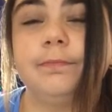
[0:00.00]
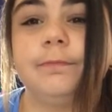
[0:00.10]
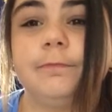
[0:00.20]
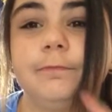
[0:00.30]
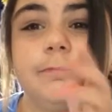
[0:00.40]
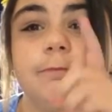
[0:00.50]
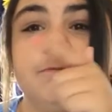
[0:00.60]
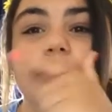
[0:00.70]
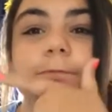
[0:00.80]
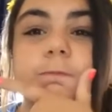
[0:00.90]

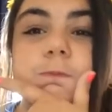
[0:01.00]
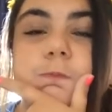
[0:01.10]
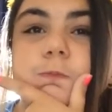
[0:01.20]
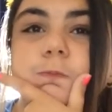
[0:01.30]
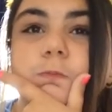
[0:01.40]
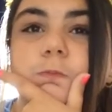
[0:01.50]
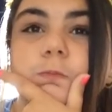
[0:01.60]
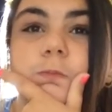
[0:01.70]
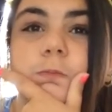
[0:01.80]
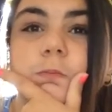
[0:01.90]

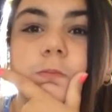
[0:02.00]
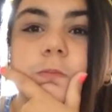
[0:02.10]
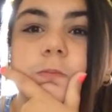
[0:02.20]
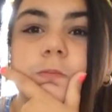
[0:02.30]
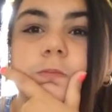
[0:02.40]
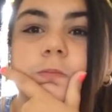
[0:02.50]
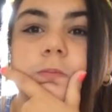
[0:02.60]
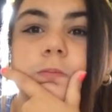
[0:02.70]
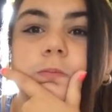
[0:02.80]
(no one is talking)